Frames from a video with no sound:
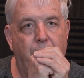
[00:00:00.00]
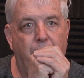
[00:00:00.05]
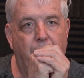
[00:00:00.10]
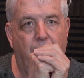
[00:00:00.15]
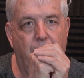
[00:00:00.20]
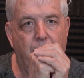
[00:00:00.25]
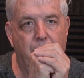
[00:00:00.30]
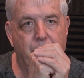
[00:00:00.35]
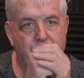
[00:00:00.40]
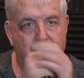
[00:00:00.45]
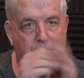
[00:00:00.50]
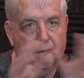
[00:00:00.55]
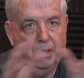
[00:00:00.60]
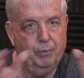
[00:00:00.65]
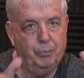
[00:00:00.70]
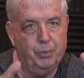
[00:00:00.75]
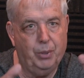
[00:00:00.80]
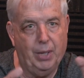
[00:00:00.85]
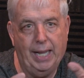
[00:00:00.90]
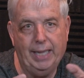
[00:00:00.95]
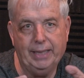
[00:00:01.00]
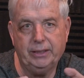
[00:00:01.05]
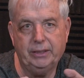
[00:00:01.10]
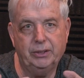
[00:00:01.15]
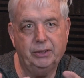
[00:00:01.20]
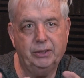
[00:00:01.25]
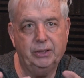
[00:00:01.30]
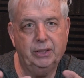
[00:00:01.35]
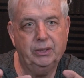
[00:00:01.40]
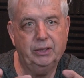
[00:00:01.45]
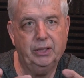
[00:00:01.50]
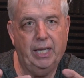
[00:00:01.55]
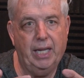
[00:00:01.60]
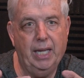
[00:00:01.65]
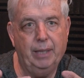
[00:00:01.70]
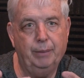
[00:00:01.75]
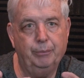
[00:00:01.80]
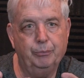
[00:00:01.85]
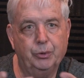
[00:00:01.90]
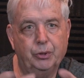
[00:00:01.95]
are a ton of practice
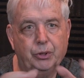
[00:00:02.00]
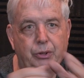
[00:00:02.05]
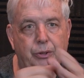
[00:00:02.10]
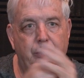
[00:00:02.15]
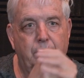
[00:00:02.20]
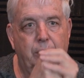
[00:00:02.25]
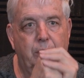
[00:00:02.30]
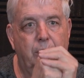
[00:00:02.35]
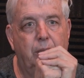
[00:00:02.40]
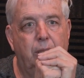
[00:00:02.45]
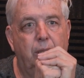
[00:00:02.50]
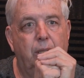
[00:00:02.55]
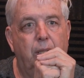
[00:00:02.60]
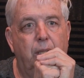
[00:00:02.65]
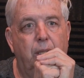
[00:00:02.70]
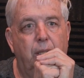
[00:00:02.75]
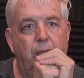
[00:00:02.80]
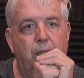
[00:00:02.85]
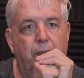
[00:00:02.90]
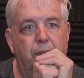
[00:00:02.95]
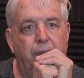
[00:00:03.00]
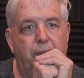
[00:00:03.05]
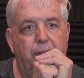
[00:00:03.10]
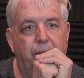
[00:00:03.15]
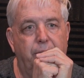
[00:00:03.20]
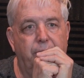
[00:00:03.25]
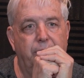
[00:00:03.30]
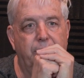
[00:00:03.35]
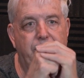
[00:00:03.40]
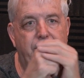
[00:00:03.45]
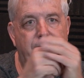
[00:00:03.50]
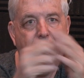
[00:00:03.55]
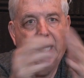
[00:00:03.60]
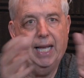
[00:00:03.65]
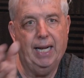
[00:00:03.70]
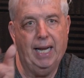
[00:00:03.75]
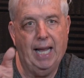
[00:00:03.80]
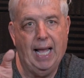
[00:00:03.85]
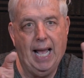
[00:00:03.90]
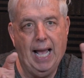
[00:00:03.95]
exams. There is
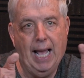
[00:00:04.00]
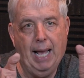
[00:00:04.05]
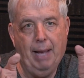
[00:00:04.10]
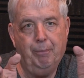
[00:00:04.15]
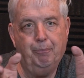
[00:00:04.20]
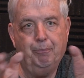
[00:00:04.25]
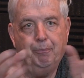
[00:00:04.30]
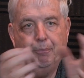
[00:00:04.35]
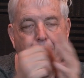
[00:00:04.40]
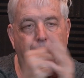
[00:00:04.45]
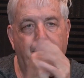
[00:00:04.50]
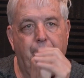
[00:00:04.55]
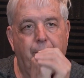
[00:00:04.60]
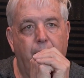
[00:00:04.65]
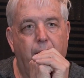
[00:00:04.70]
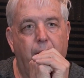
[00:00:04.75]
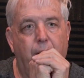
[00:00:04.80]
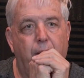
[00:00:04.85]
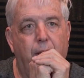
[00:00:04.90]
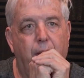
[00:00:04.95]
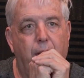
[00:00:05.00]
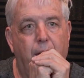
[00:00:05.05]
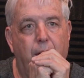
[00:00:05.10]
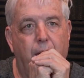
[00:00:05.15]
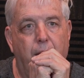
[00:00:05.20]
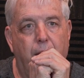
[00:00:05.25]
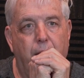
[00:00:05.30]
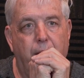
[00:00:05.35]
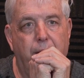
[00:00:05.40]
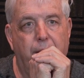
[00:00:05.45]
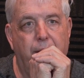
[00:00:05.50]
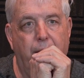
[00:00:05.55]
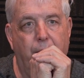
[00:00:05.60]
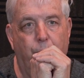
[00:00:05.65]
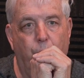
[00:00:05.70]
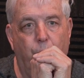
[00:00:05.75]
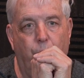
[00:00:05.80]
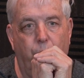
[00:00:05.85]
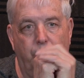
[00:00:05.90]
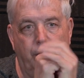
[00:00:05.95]
that app that
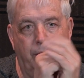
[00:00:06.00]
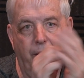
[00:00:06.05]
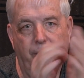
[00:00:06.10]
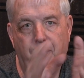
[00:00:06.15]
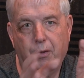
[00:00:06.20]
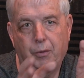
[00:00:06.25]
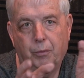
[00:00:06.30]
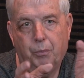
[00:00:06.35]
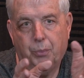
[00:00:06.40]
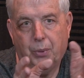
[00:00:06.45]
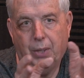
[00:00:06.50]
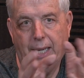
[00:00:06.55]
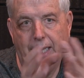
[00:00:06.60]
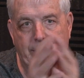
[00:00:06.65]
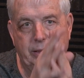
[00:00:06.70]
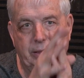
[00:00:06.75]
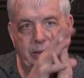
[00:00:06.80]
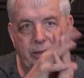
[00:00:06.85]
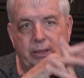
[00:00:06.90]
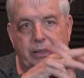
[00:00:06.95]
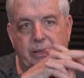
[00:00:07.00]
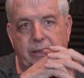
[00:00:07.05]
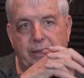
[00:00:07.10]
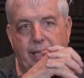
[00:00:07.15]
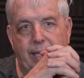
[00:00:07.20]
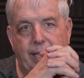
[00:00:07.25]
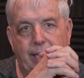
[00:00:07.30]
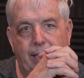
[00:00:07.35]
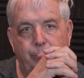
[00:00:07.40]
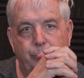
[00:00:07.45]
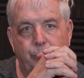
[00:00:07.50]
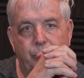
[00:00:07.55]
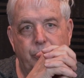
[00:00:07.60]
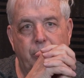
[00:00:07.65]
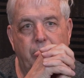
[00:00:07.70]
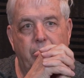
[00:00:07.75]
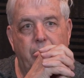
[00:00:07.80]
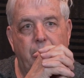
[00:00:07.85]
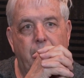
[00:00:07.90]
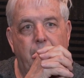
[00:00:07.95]
will give you practice exams.
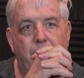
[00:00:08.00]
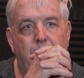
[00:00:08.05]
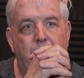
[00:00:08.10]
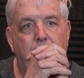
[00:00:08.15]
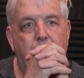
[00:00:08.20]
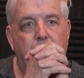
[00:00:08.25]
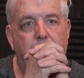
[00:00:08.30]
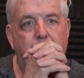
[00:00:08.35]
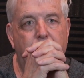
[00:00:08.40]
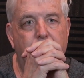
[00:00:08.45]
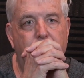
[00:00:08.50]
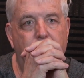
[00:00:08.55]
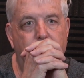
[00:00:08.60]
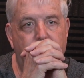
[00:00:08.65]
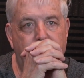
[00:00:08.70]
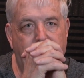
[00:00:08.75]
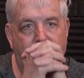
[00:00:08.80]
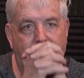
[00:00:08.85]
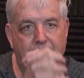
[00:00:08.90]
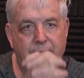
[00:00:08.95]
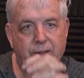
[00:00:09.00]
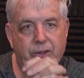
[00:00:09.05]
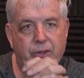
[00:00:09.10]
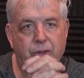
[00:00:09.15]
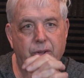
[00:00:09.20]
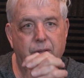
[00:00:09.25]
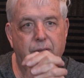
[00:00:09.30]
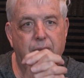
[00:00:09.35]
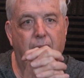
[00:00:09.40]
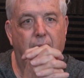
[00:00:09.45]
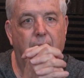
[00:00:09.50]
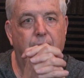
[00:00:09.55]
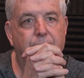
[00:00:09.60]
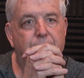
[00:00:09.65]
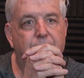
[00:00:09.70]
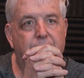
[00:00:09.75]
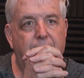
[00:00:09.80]
So test yourself